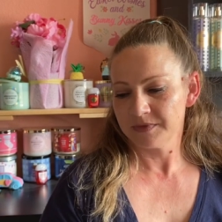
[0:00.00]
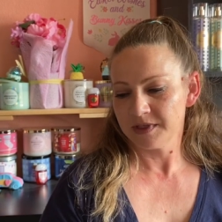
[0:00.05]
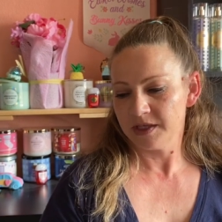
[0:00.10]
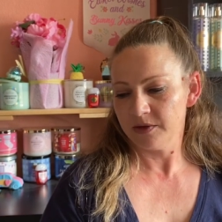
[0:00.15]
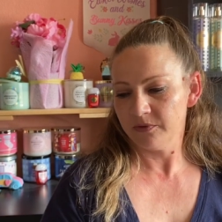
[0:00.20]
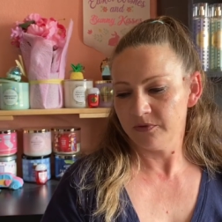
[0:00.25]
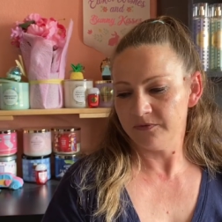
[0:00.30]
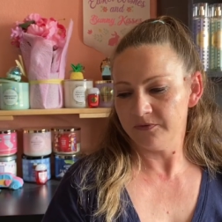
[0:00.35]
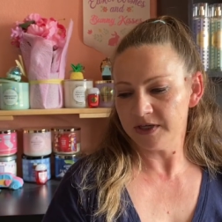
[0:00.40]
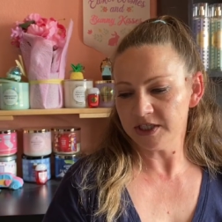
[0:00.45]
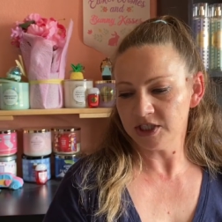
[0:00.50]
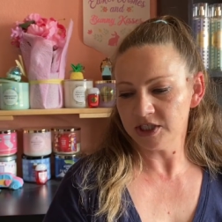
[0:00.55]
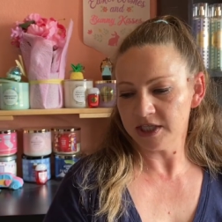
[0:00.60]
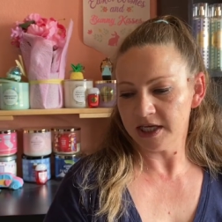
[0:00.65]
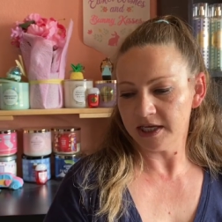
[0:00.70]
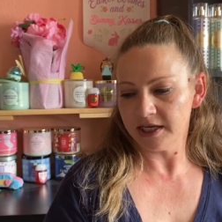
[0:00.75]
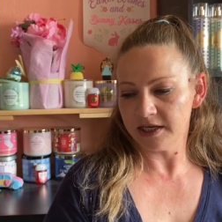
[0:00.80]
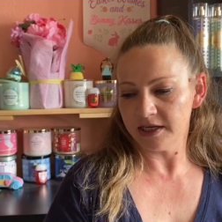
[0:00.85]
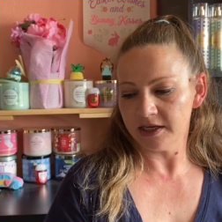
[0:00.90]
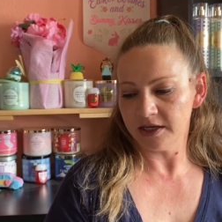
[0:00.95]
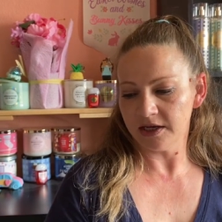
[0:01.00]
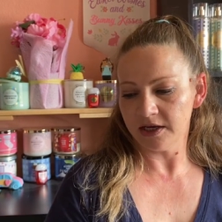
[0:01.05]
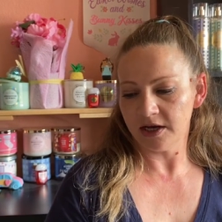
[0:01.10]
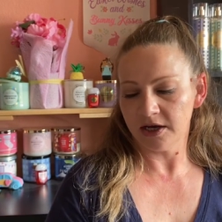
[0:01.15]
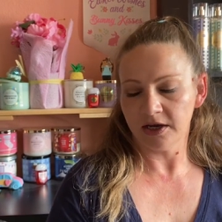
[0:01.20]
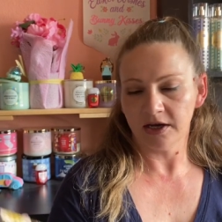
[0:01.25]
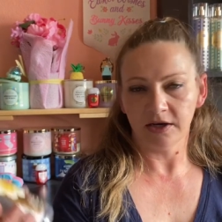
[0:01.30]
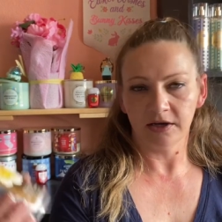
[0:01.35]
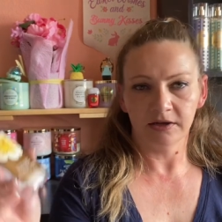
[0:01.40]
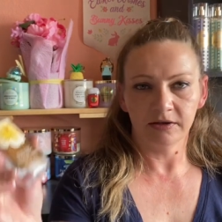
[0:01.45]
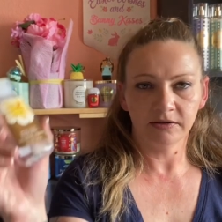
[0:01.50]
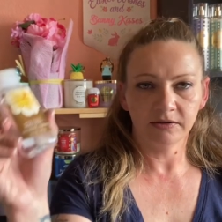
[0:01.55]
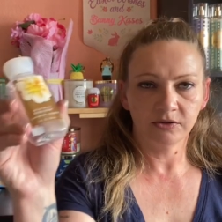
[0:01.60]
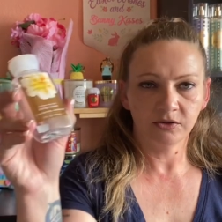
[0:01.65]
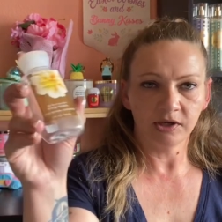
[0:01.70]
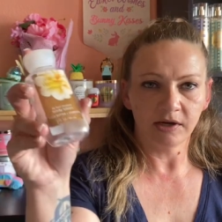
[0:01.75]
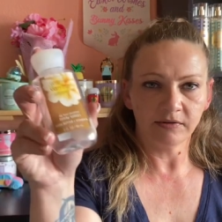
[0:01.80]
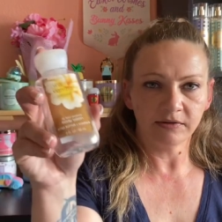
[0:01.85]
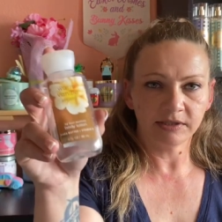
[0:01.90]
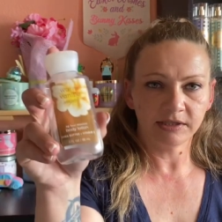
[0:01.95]
We finished a
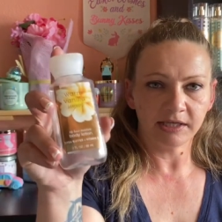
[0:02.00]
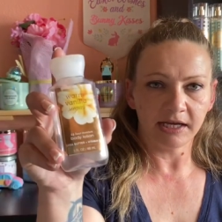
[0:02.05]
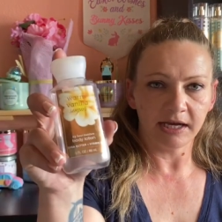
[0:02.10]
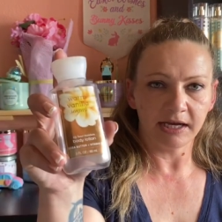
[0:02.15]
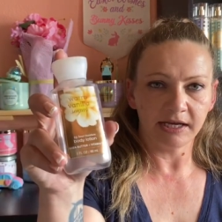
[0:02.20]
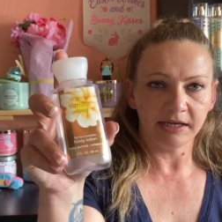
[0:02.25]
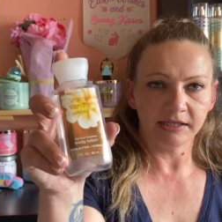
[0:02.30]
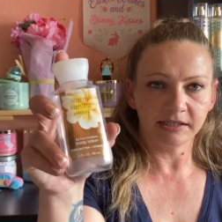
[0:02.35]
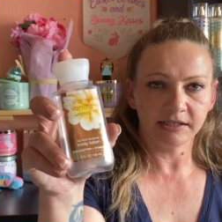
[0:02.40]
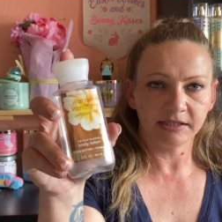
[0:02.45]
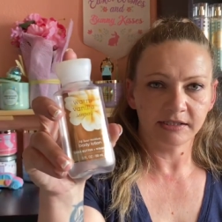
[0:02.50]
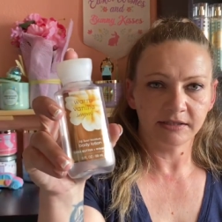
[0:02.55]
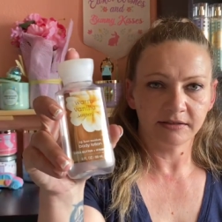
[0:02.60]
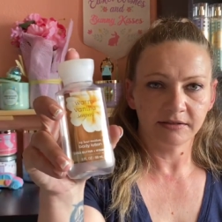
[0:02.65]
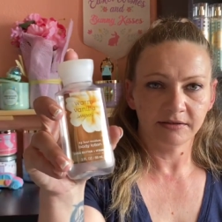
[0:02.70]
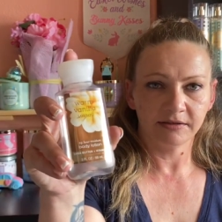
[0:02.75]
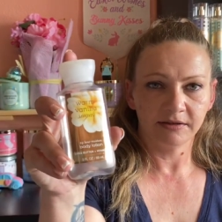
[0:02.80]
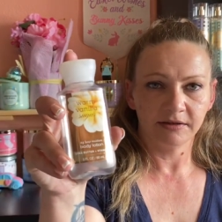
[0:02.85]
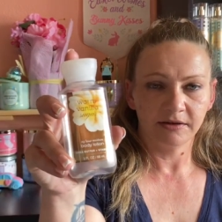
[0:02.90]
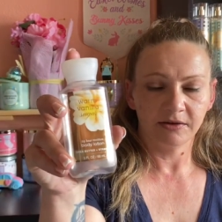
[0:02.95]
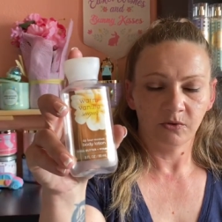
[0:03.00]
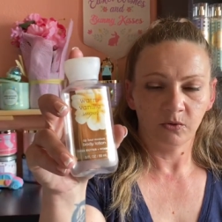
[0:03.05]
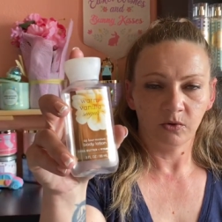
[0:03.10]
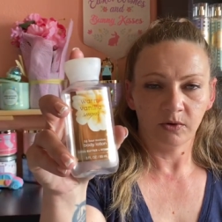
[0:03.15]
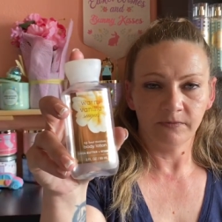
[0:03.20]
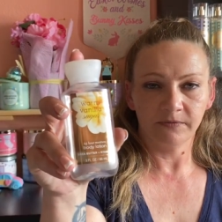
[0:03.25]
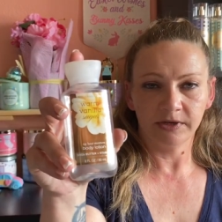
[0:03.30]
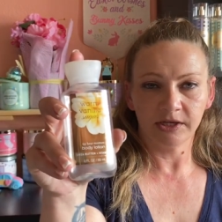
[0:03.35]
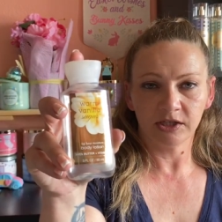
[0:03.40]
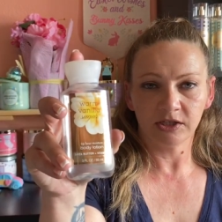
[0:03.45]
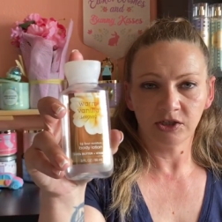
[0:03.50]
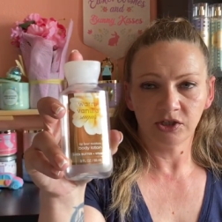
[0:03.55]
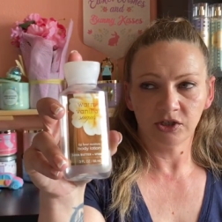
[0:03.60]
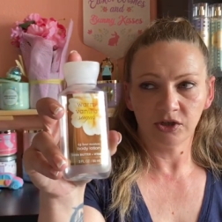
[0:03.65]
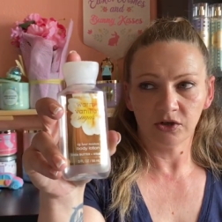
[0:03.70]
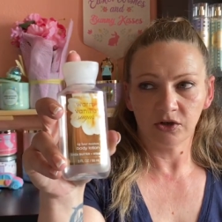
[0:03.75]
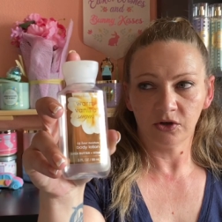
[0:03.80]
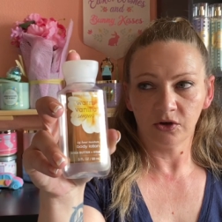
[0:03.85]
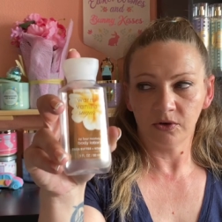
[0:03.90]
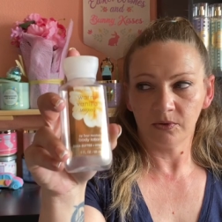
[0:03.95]
travel-sized warm vanilla
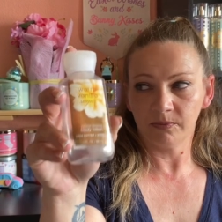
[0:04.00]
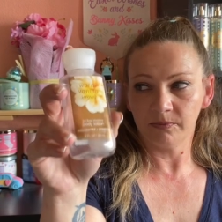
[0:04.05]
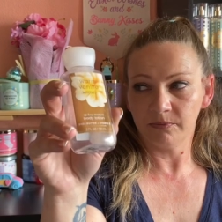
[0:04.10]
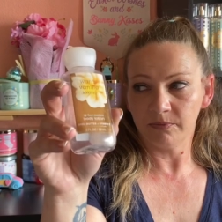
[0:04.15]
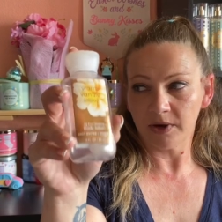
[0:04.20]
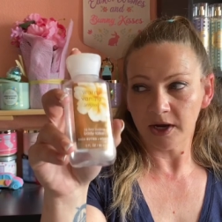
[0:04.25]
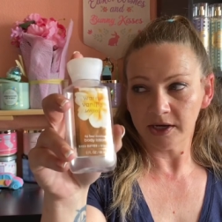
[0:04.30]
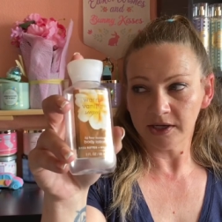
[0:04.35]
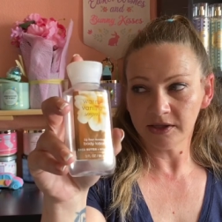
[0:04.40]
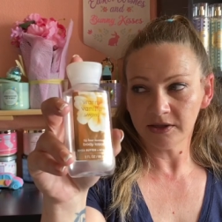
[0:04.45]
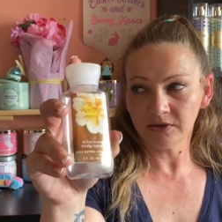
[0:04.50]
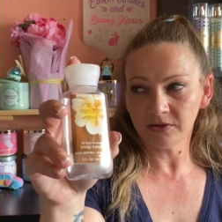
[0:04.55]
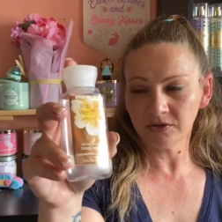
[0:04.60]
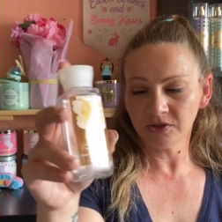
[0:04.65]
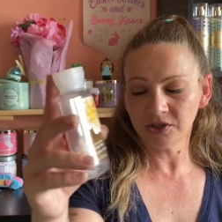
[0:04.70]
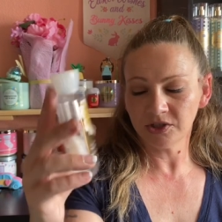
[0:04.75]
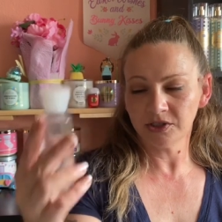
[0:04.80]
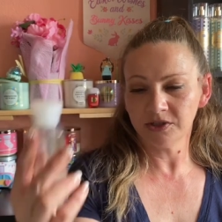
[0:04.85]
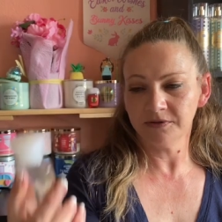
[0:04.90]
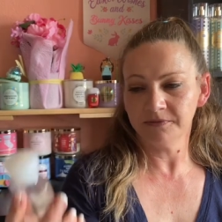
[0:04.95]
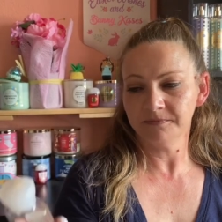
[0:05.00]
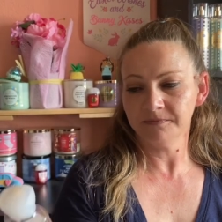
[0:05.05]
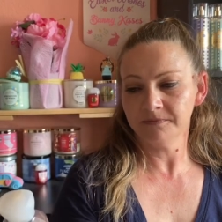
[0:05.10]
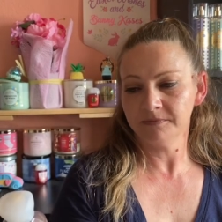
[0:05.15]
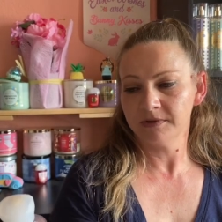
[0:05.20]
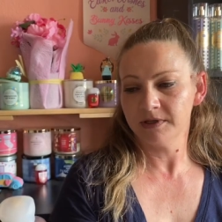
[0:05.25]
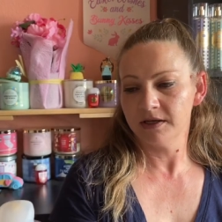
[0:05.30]
sugar body lotion.